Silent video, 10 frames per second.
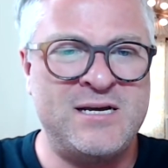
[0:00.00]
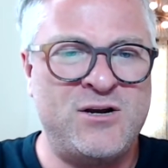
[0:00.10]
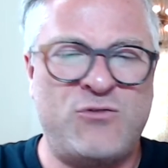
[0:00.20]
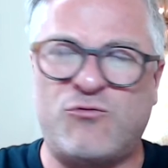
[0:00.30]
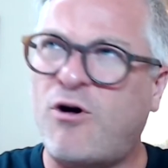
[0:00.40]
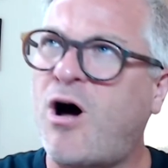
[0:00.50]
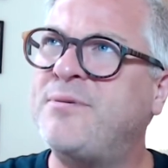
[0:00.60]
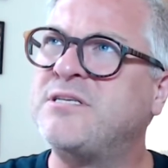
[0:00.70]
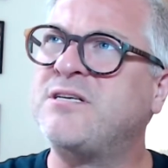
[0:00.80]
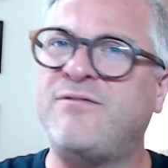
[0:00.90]
rob
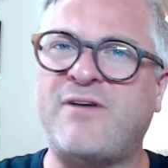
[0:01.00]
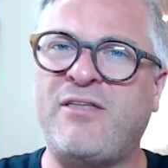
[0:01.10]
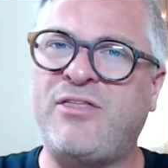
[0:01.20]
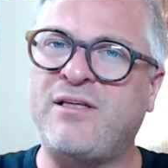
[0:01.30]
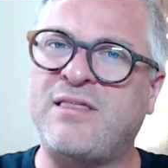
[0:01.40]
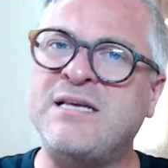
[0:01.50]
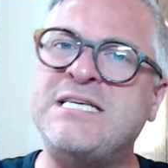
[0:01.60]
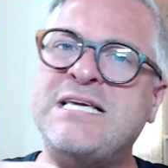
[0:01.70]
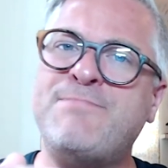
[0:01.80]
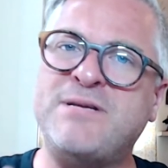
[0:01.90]
us of, I think, the
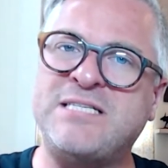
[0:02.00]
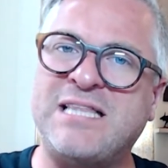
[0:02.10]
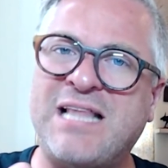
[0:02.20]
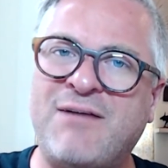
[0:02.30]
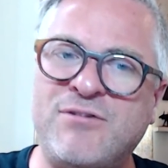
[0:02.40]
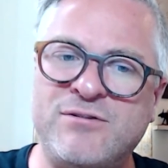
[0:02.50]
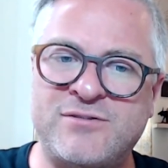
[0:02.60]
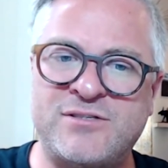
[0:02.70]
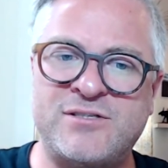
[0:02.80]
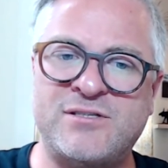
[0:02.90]
deepest
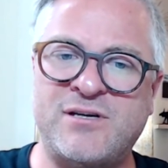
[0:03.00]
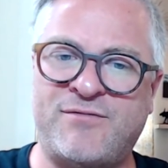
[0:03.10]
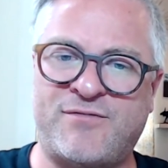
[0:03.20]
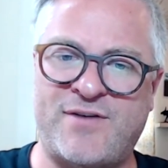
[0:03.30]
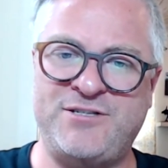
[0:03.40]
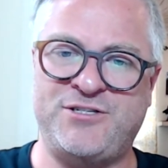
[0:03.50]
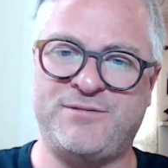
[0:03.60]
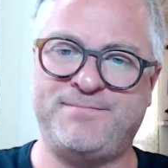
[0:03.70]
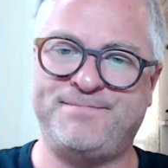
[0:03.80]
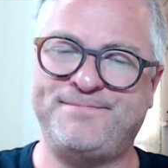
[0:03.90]
levels of
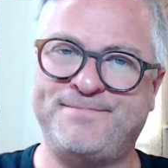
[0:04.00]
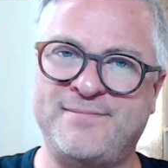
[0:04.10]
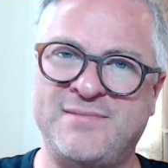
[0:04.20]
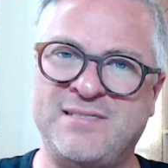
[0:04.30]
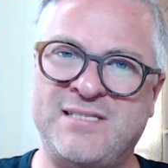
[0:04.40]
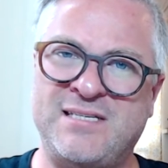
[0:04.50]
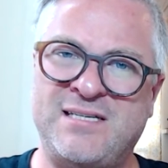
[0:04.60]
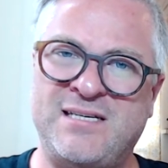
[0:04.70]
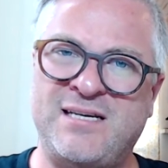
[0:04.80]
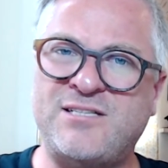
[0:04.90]
friendship.
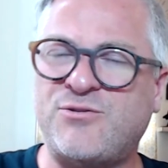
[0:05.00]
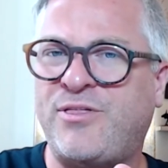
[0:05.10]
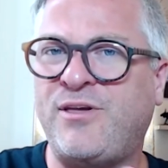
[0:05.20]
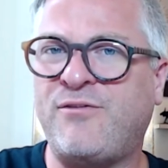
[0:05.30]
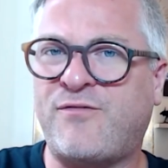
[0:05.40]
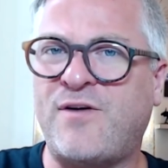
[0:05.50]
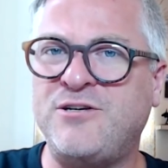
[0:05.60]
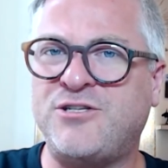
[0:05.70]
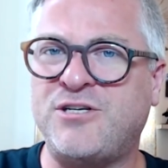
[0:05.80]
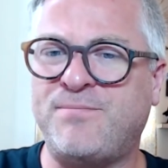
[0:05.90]
And so I think
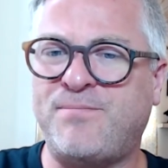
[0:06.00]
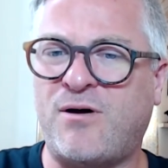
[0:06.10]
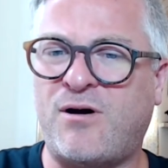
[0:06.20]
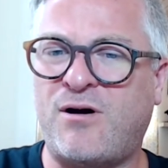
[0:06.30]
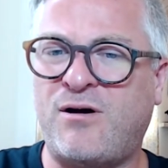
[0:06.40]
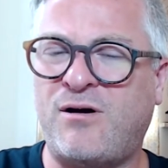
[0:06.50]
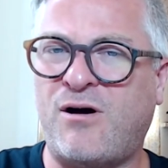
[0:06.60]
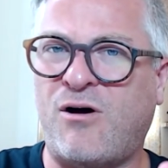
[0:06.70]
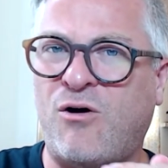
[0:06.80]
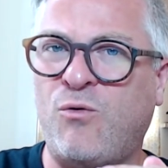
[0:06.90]
friendship are
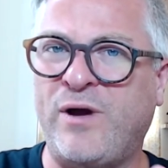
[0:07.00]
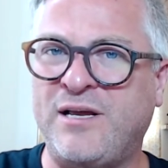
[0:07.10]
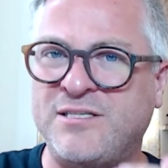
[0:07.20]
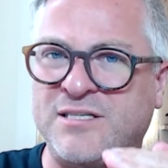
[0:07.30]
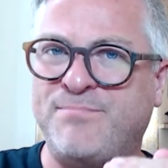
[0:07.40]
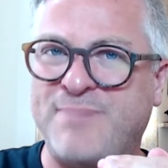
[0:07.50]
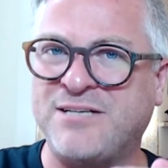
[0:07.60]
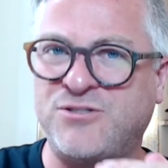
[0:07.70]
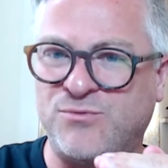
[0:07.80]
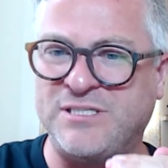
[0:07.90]
always, the
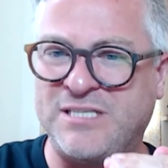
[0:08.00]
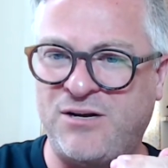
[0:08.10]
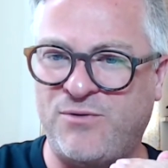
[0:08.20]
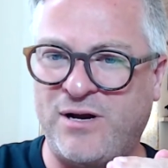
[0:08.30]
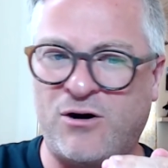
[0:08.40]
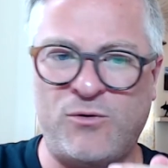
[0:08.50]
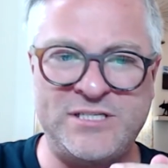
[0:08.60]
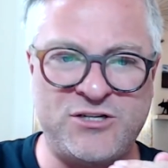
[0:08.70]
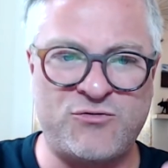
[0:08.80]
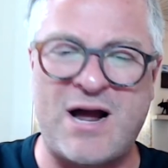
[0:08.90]
best ones anyway, are
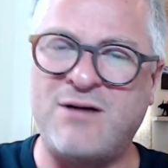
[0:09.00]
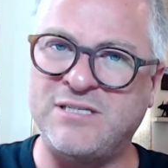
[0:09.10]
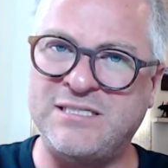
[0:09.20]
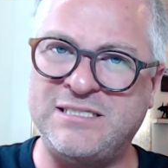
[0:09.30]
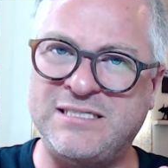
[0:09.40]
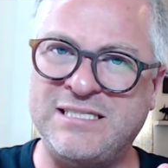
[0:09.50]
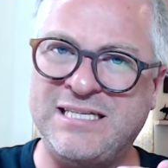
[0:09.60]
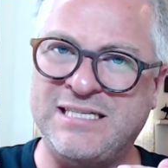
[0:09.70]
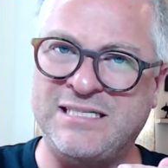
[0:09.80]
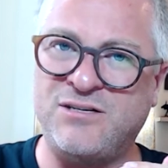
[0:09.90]
always grounded
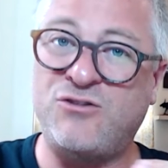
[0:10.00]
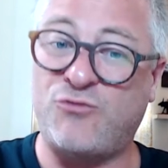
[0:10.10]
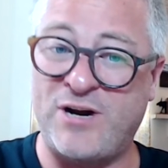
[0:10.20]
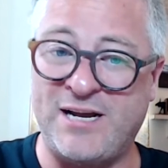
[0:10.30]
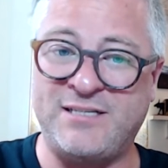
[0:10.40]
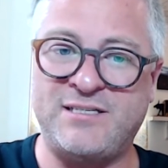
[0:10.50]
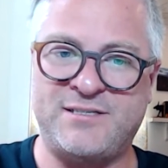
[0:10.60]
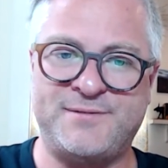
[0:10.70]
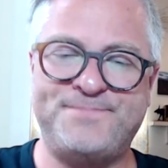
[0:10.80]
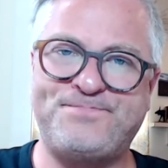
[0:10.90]
in
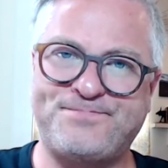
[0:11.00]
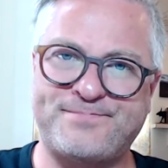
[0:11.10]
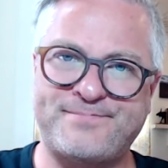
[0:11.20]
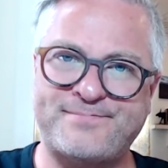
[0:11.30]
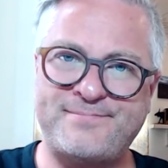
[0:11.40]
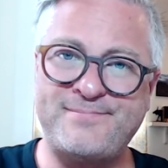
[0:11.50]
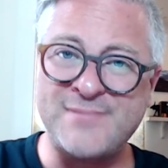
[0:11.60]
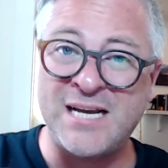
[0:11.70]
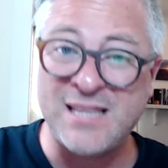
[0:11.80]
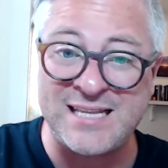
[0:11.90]
grace.
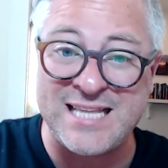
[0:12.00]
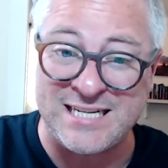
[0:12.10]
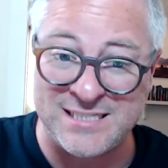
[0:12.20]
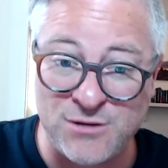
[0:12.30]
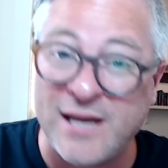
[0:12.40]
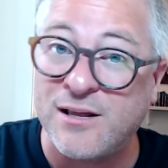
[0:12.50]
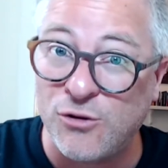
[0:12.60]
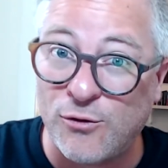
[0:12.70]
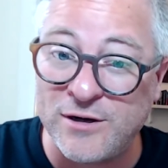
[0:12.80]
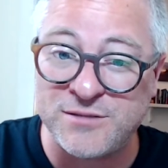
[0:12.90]
Like this, like
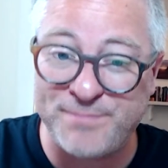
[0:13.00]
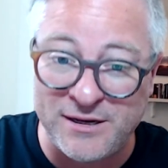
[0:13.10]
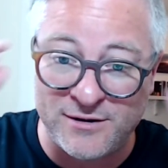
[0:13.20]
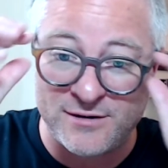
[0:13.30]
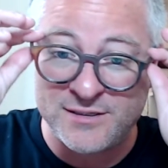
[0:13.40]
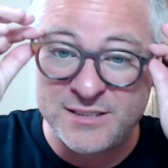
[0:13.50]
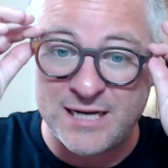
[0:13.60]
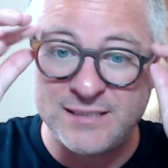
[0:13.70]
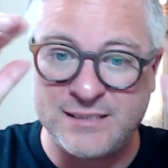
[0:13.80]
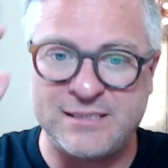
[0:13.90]
Lawrence Peter
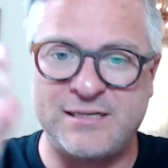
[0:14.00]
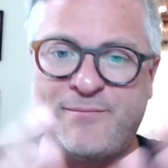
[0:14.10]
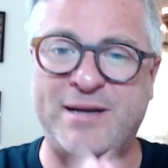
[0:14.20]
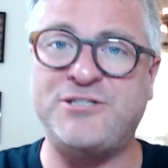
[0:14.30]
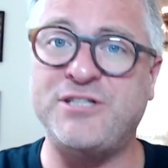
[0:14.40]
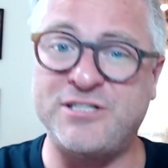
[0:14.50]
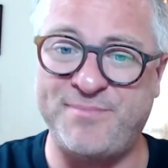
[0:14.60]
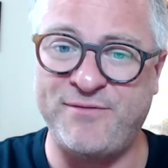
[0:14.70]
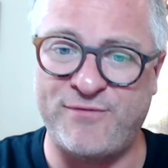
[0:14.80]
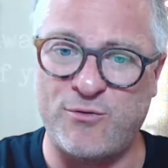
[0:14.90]
says, I've mentioned this
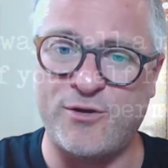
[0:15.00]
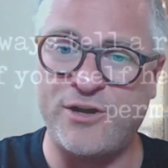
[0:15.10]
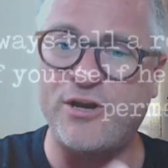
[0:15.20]
before, you can